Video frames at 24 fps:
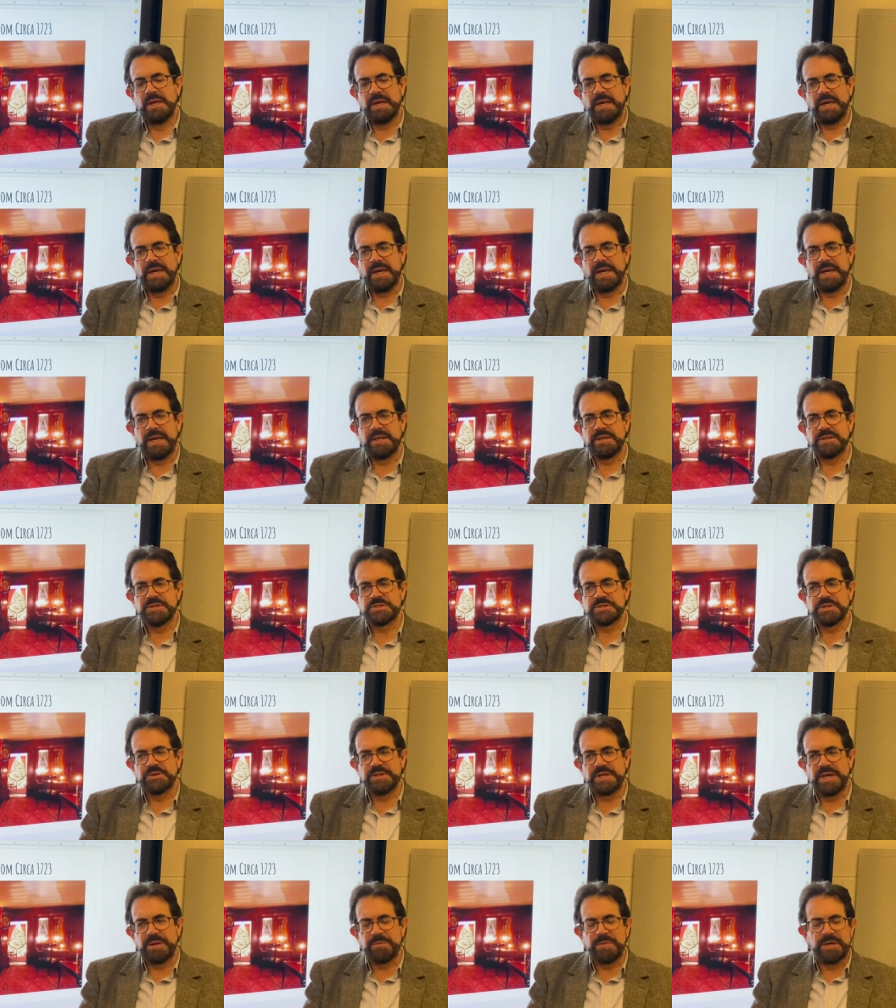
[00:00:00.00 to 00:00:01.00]
And so
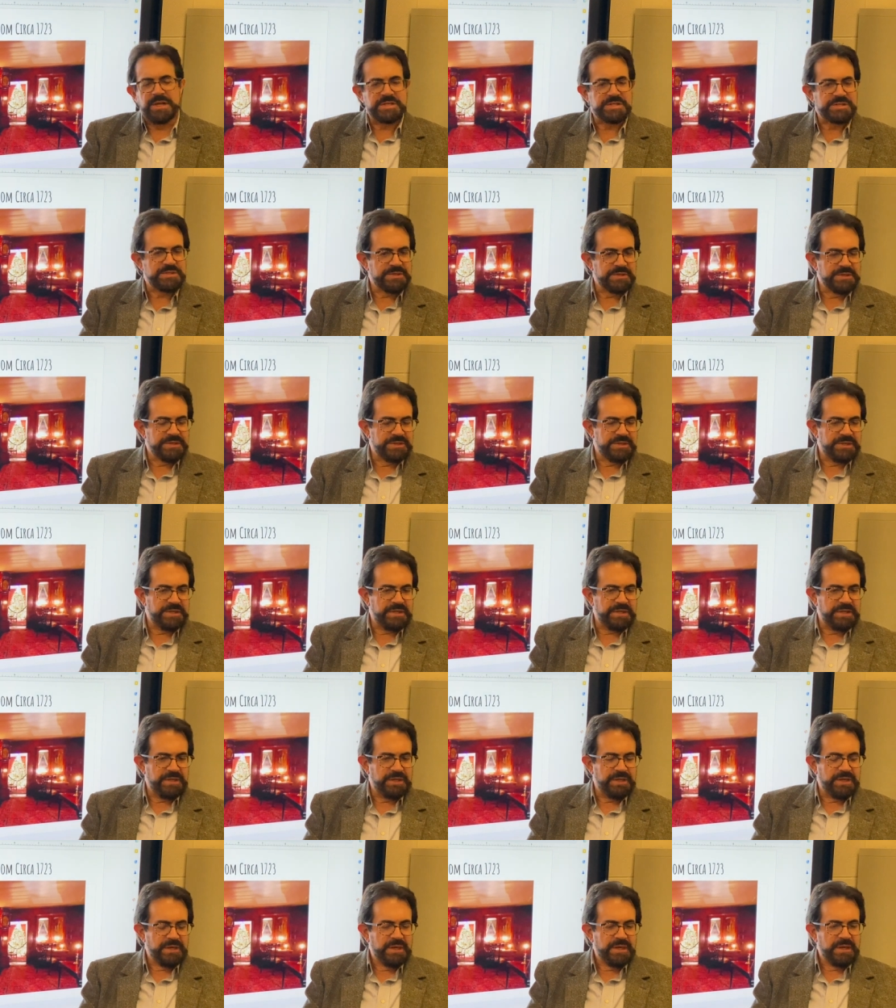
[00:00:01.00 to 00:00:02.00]
that makes
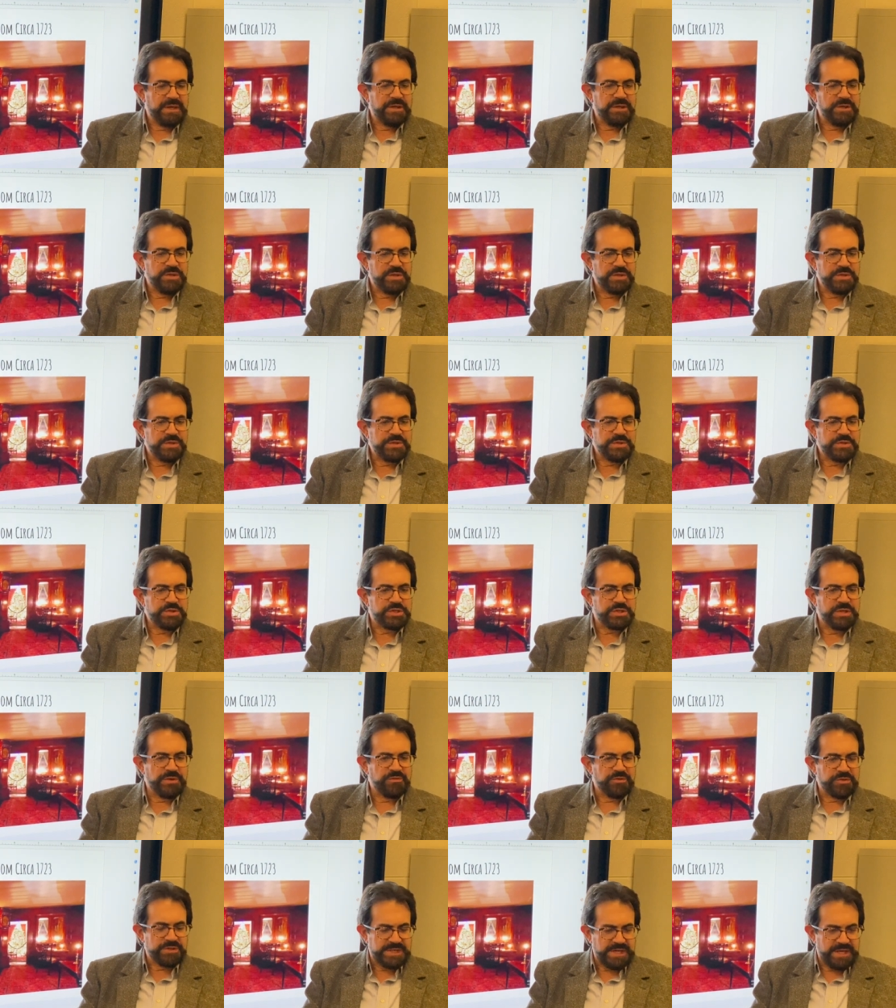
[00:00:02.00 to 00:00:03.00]
the
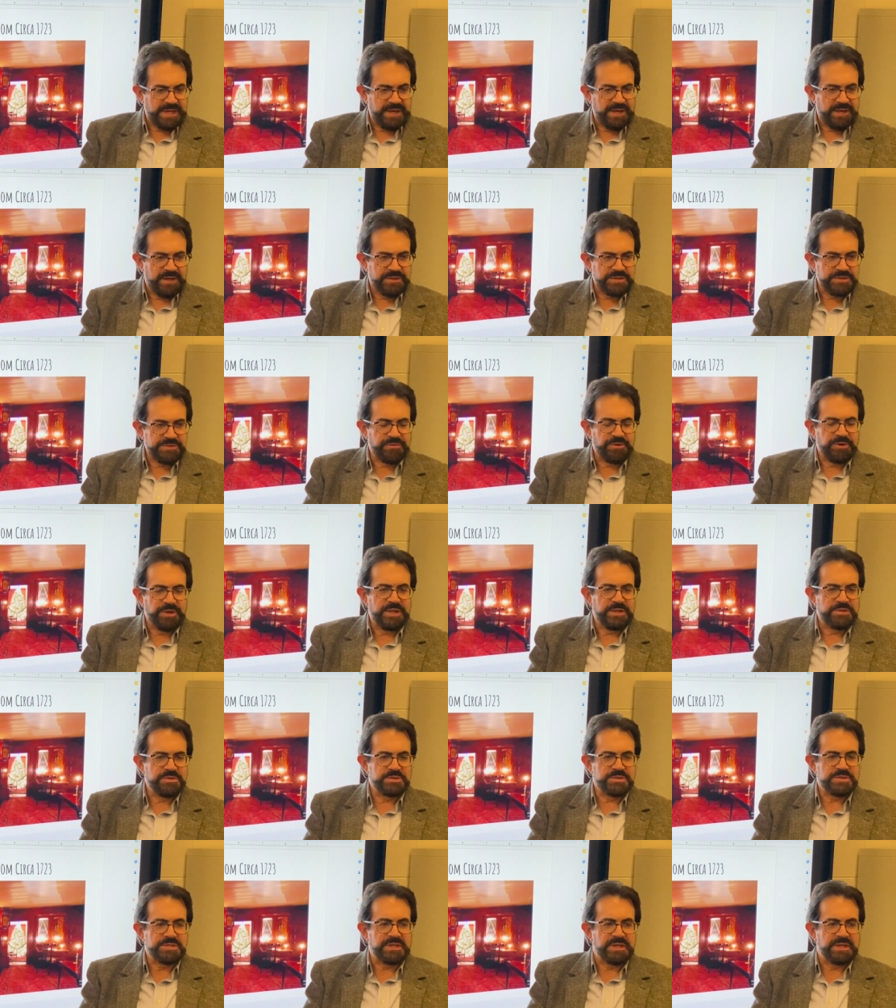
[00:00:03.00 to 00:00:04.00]
Shivers house very
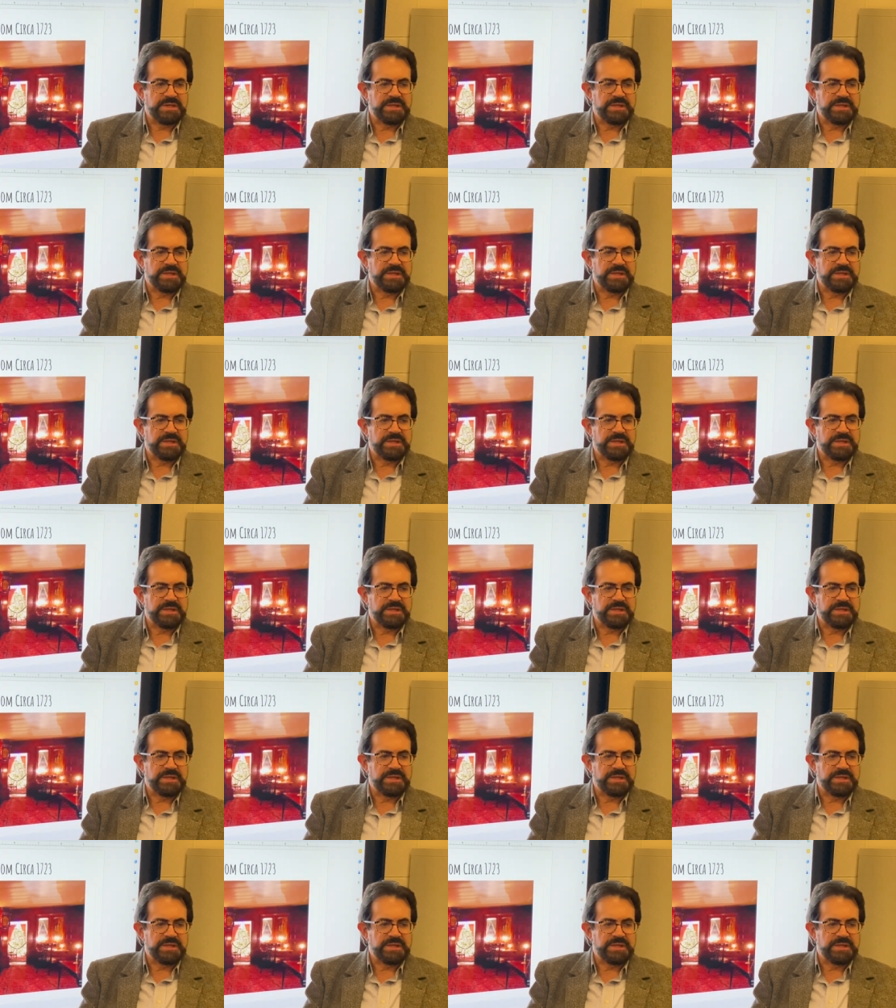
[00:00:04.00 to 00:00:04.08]
interesting